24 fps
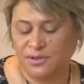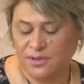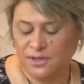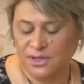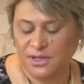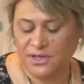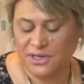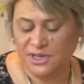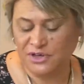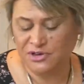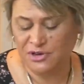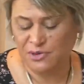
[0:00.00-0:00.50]

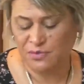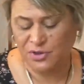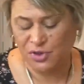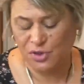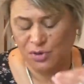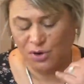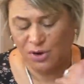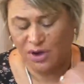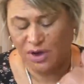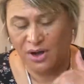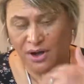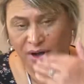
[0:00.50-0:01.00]
connecting with
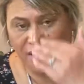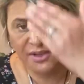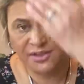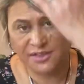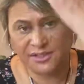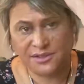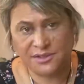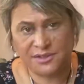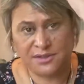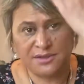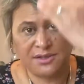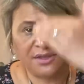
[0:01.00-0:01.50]
your
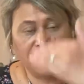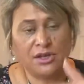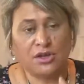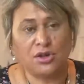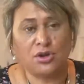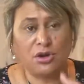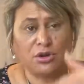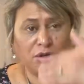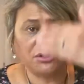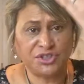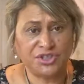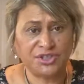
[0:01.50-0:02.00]
highest
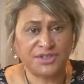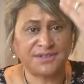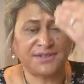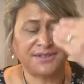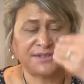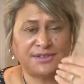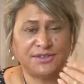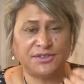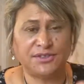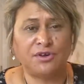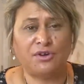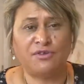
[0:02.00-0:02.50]

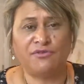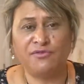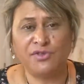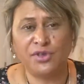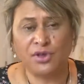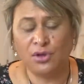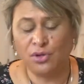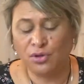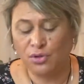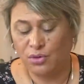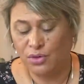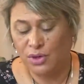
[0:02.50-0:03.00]
consciousness of
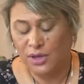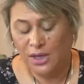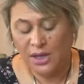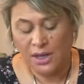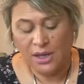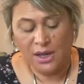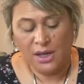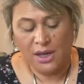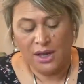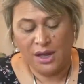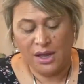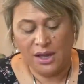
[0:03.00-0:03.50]
you,
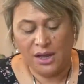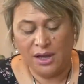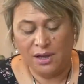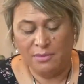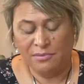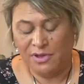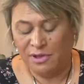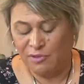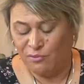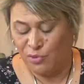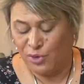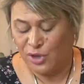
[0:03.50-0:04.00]

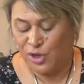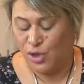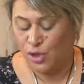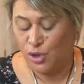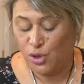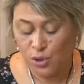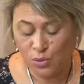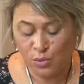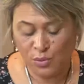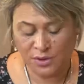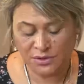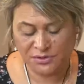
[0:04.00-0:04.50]
and where
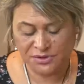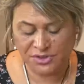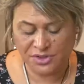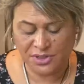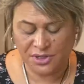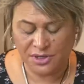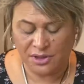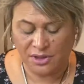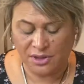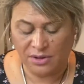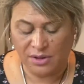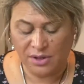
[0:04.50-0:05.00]
you want to
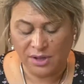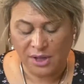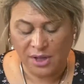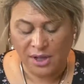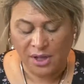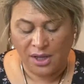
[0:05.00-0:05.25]
go.